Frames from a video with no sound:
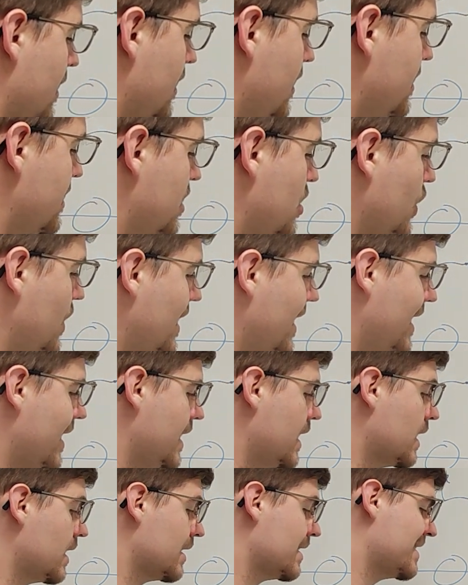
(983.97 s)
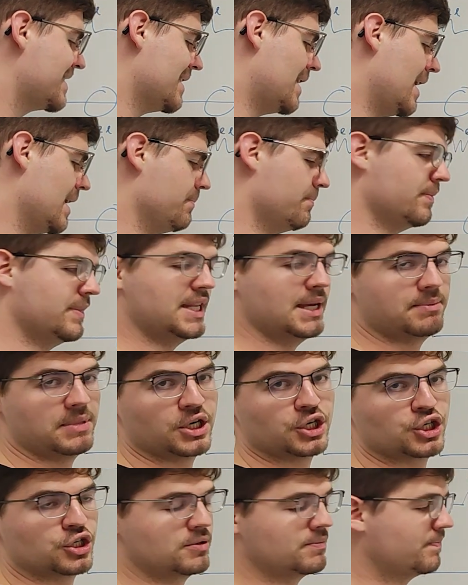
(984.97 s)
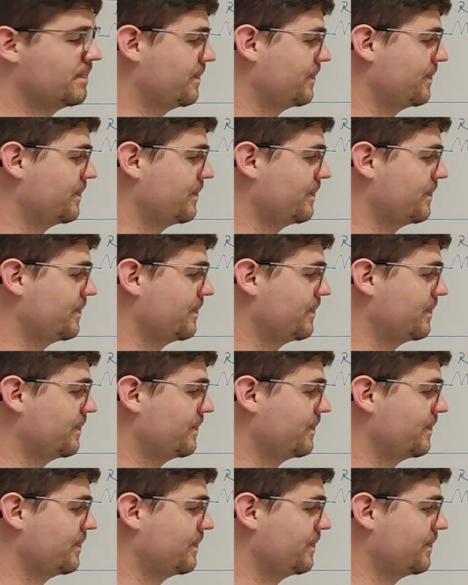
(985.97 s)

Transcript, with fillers: it's got a time dimension.